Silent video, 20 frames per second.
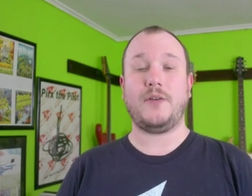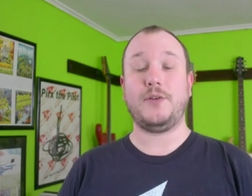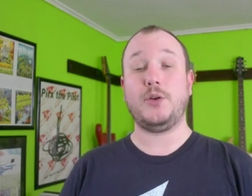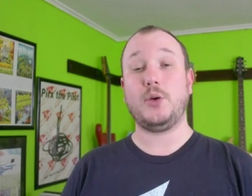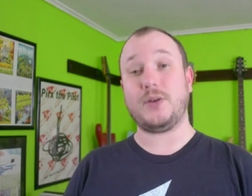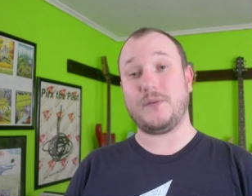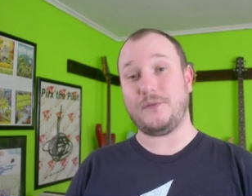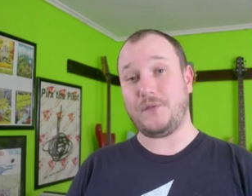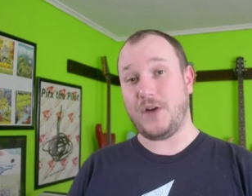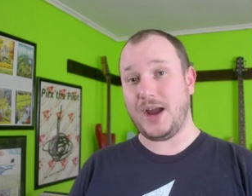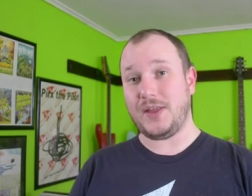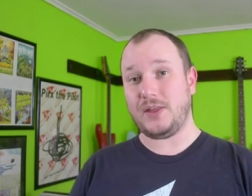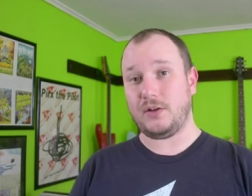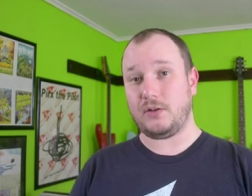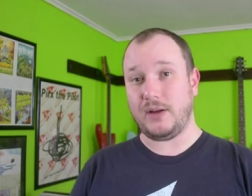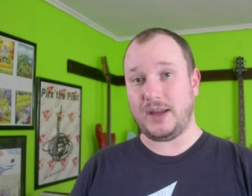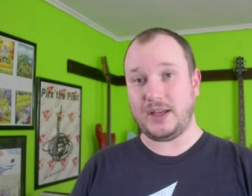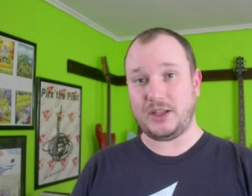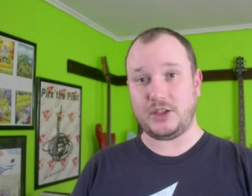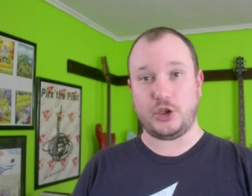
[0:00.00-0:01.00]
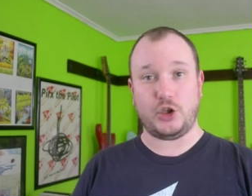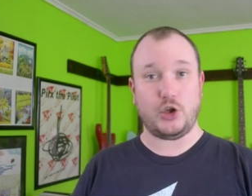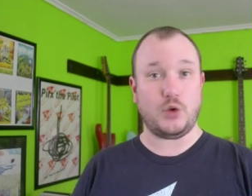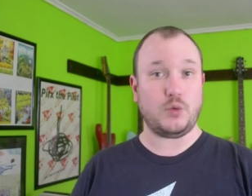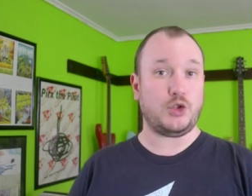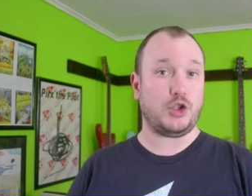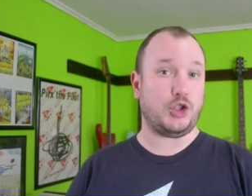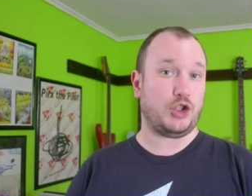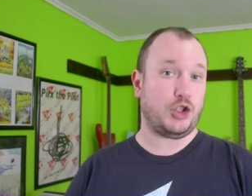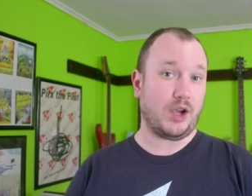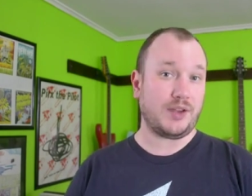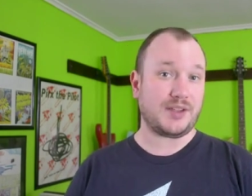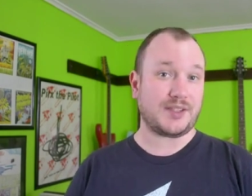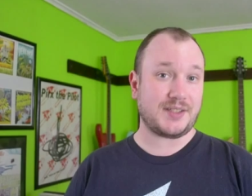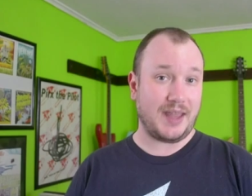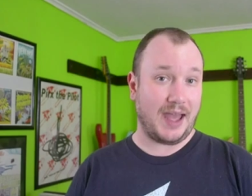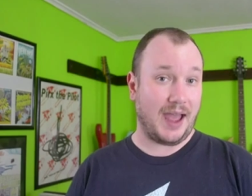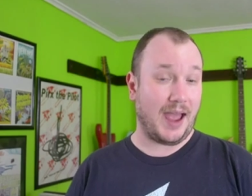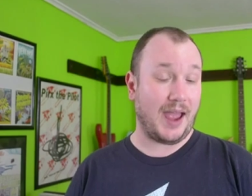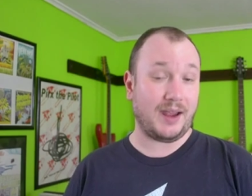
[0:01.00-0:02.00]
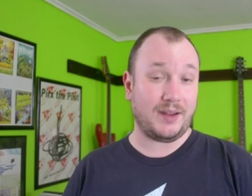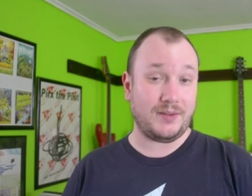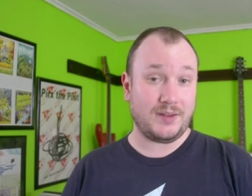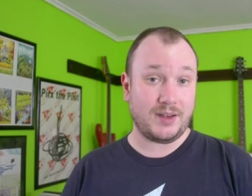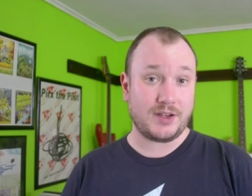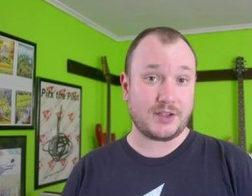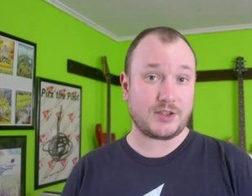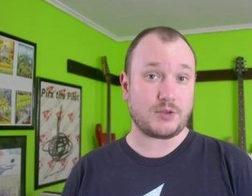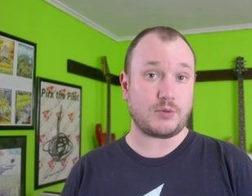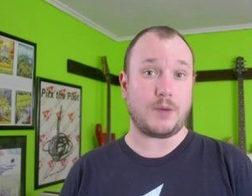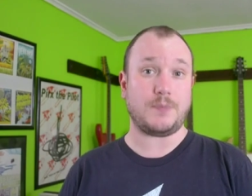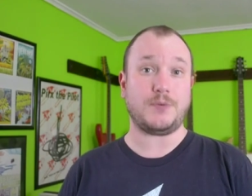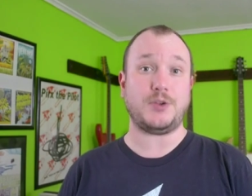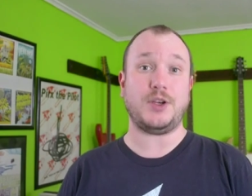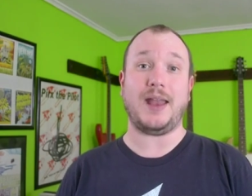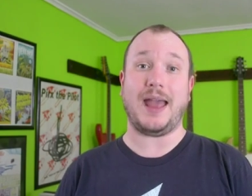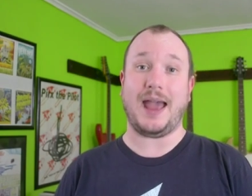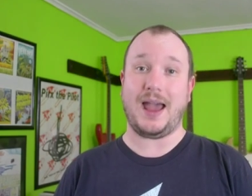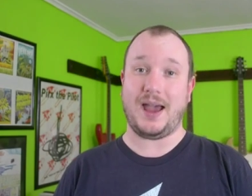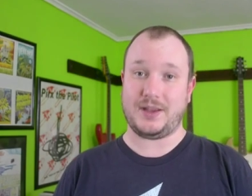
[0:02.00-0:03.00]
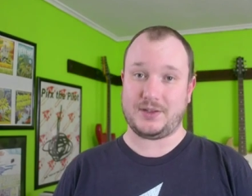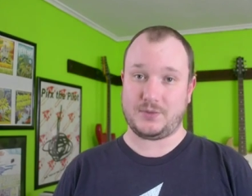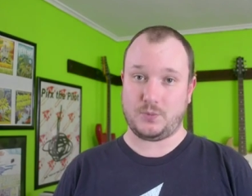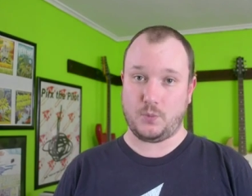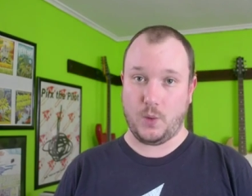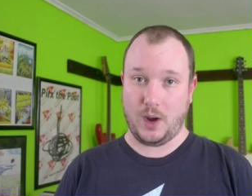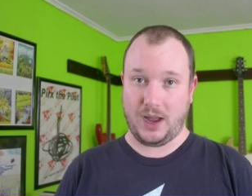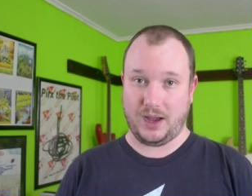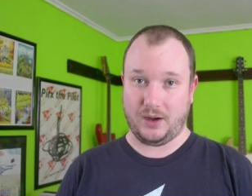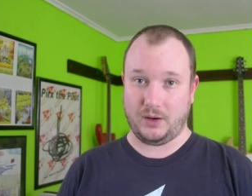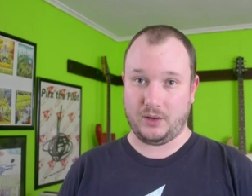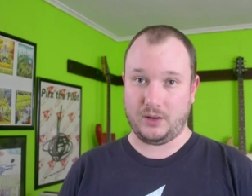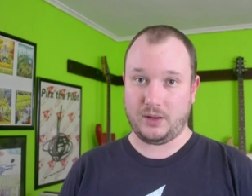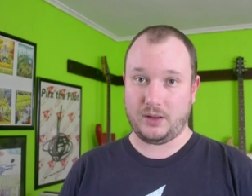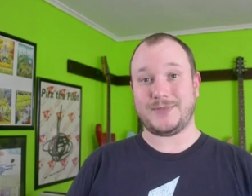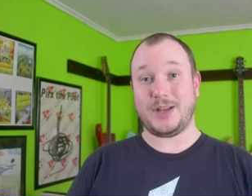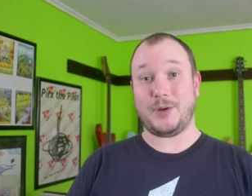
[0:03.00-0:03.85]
you can find the link to do just that in the description as well.